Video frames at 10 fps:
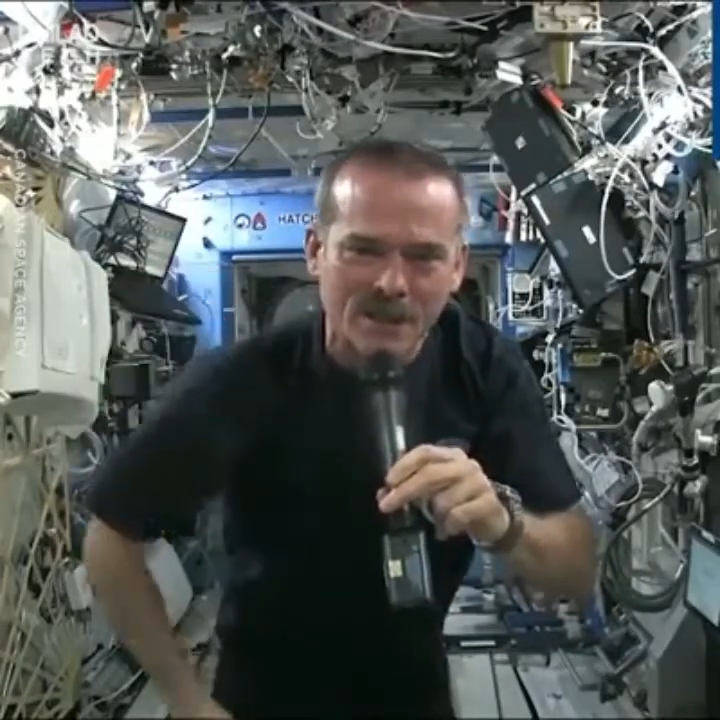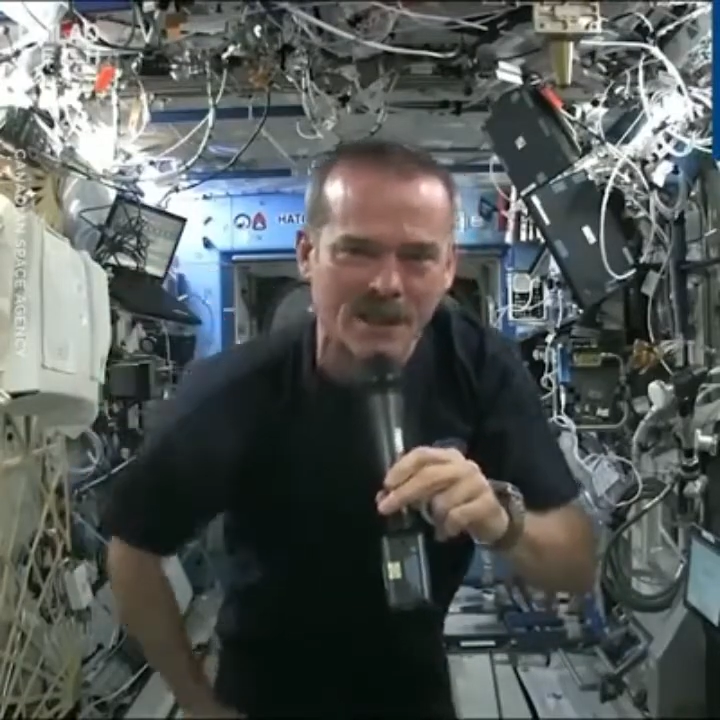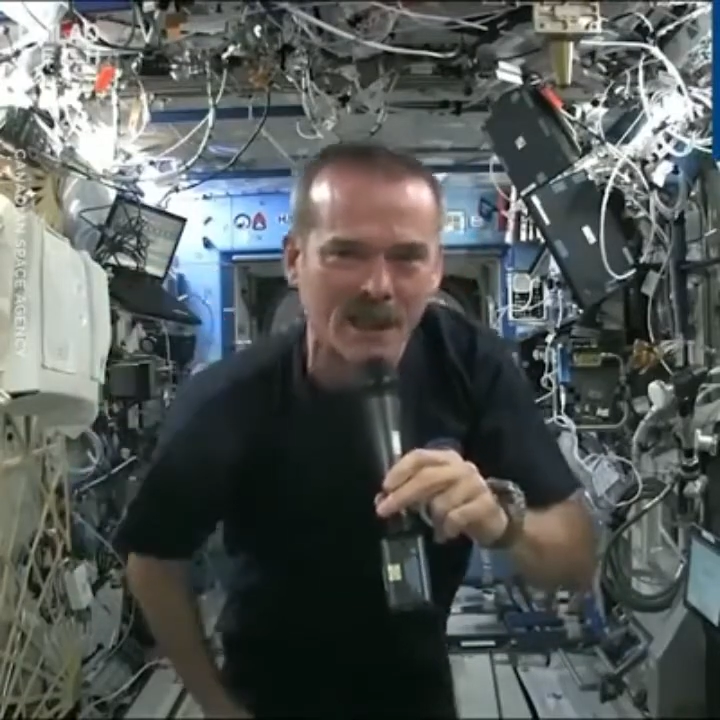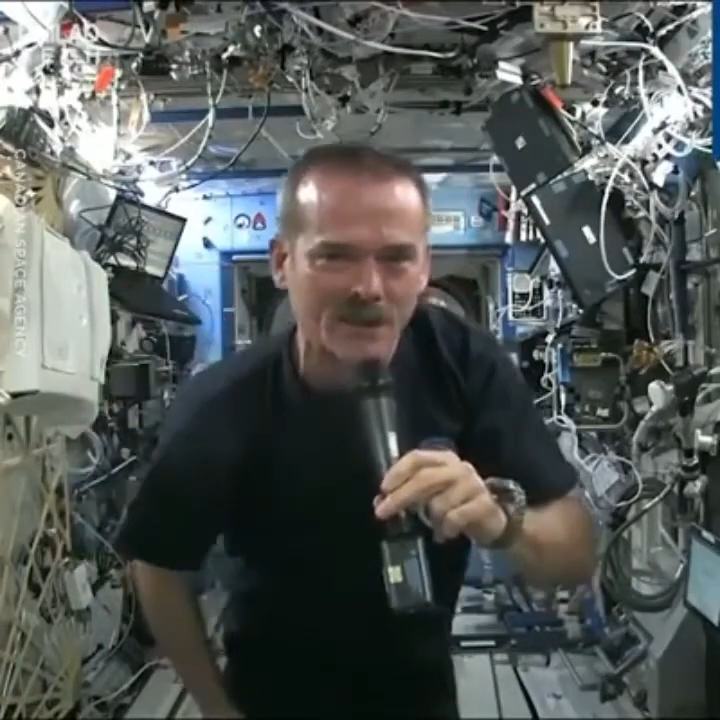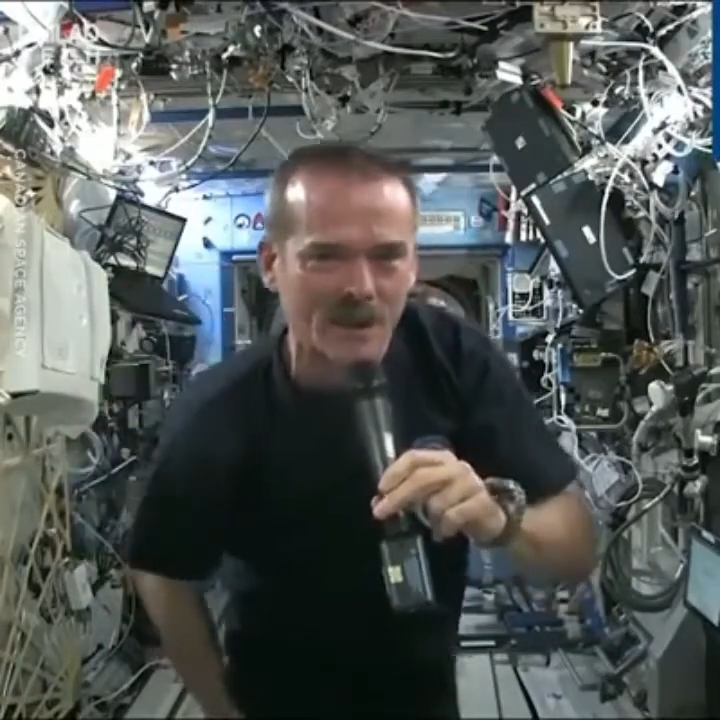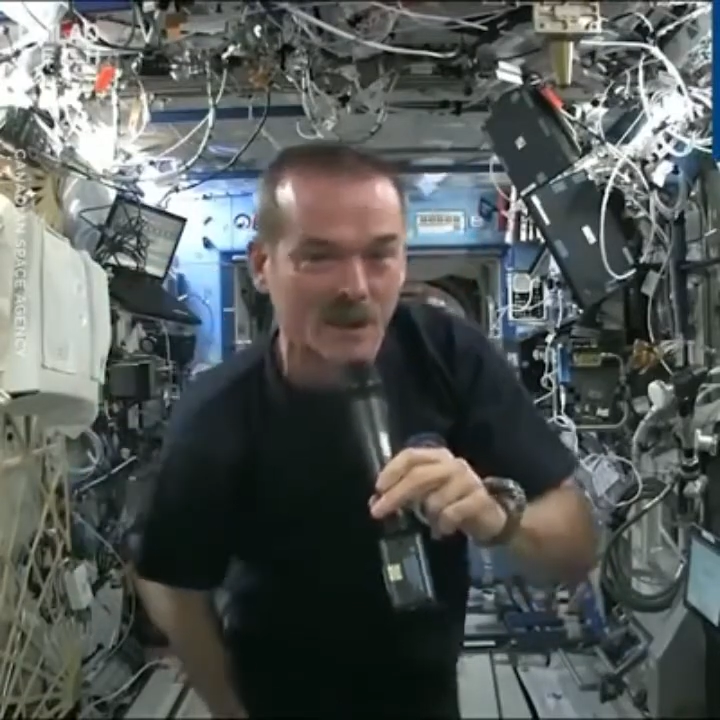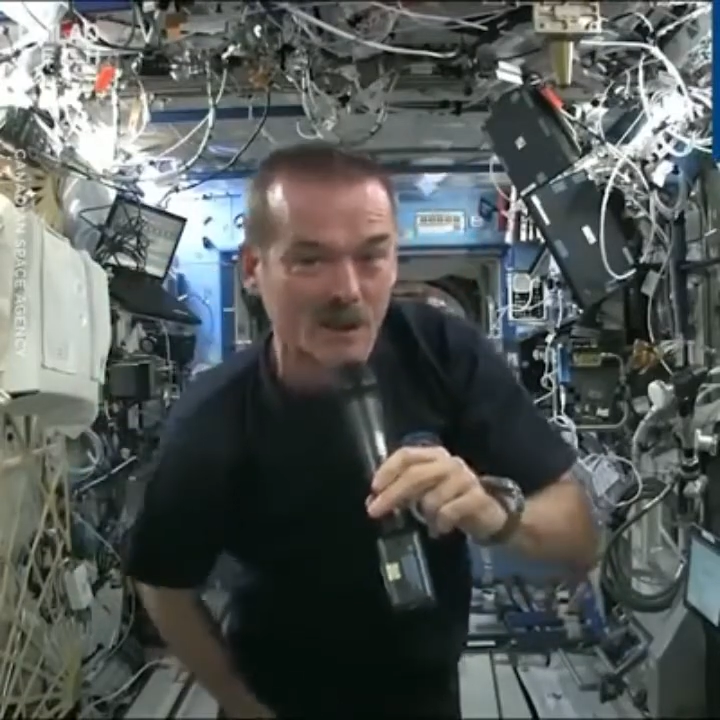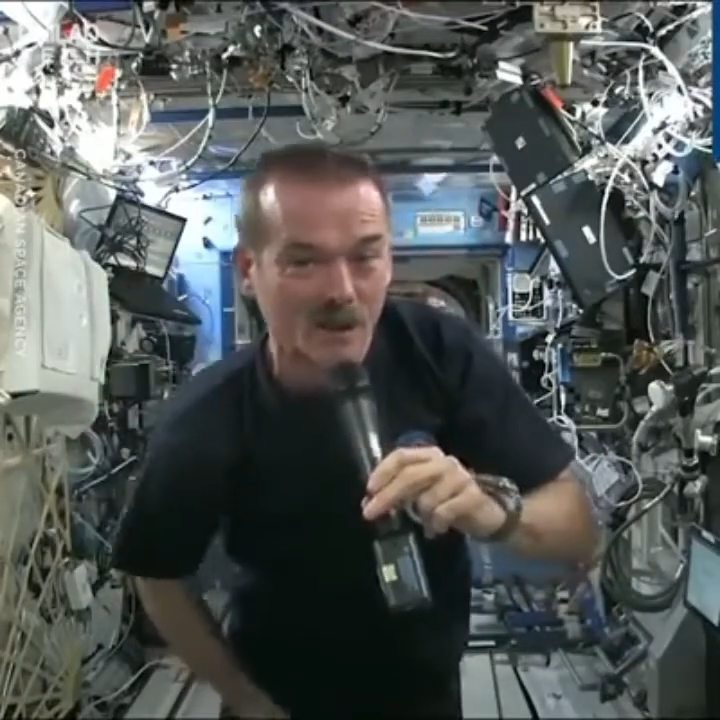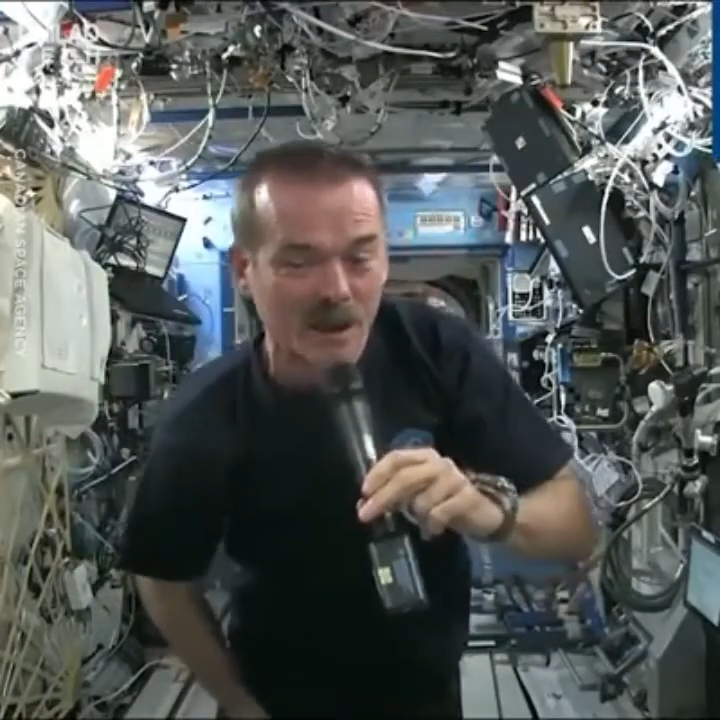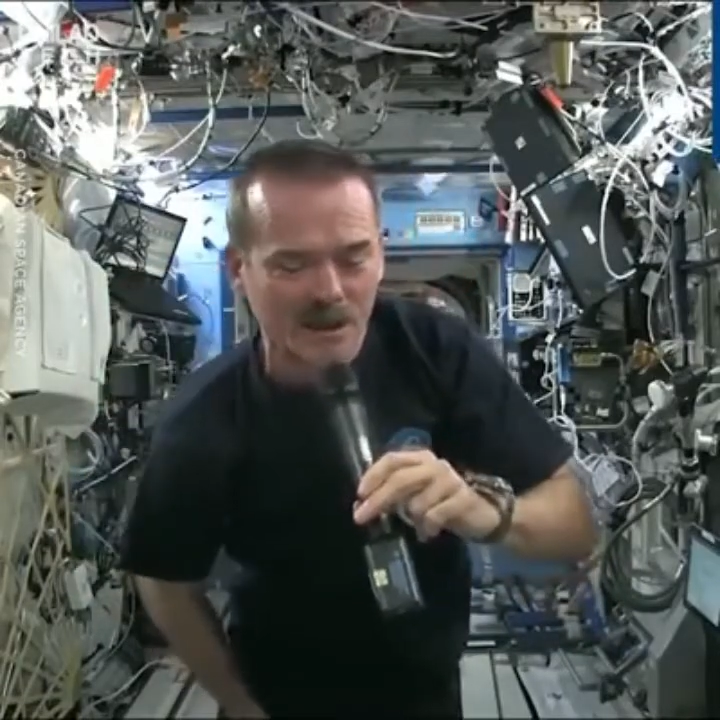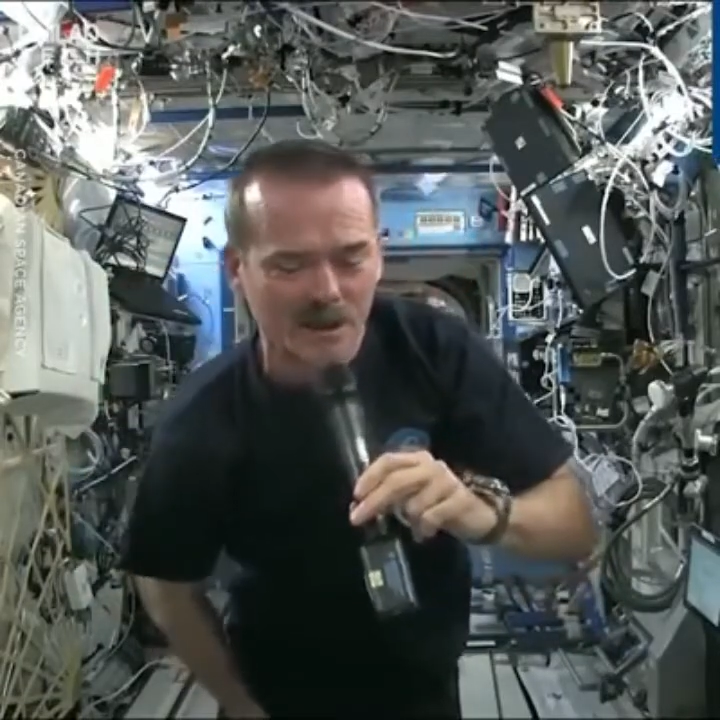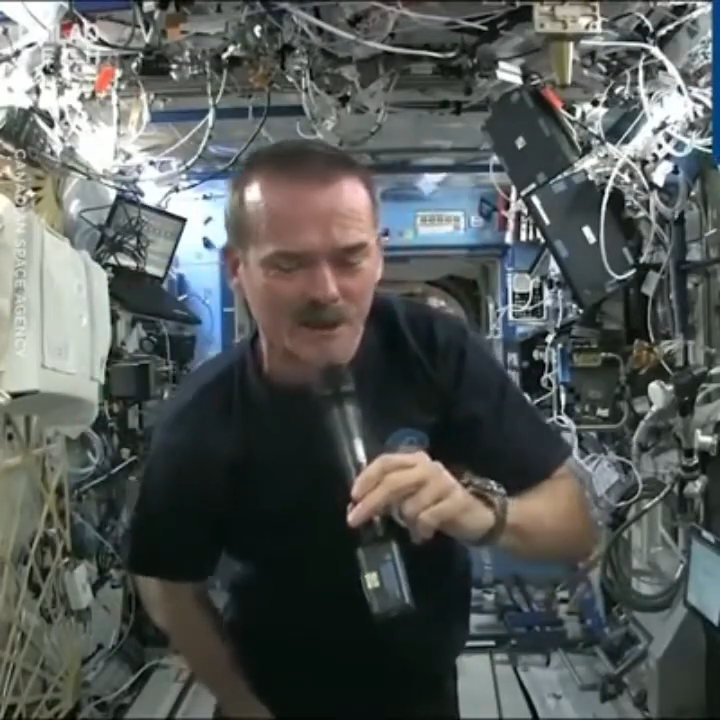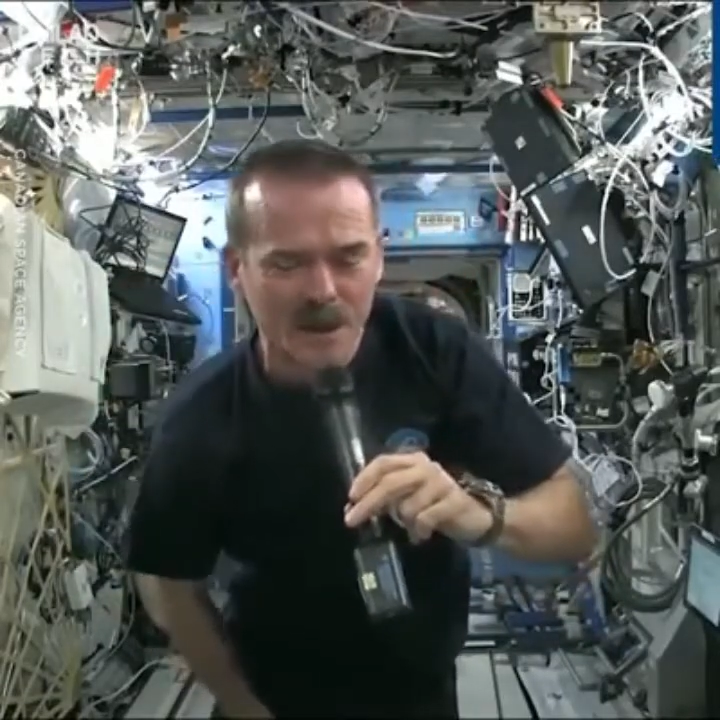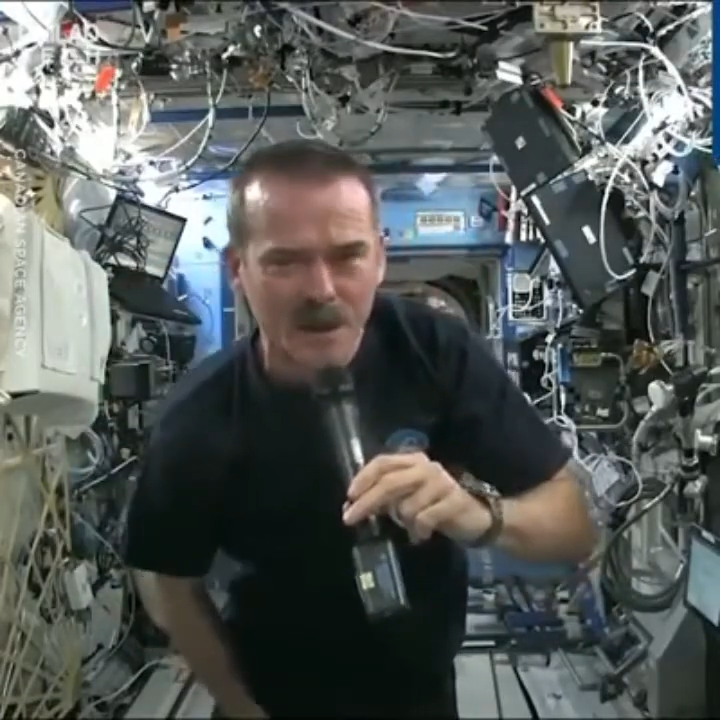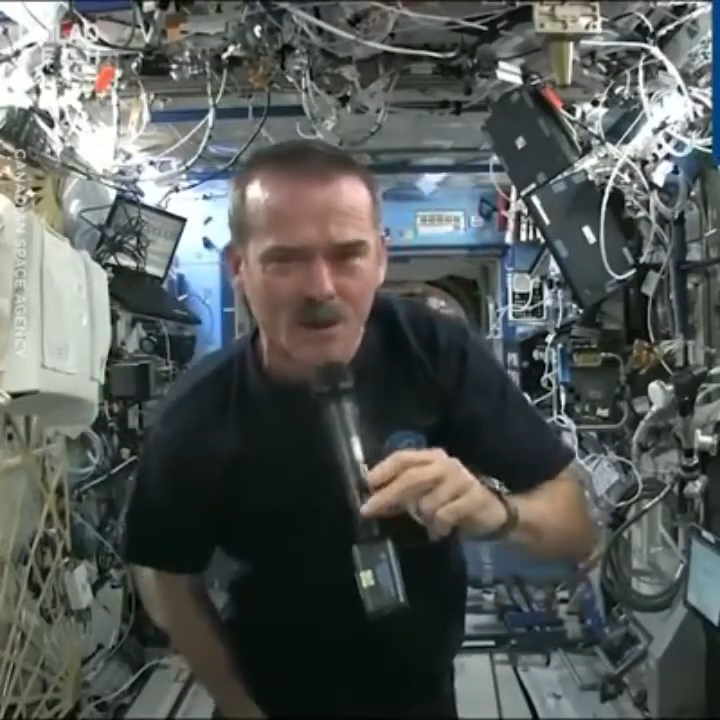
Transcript: saves space.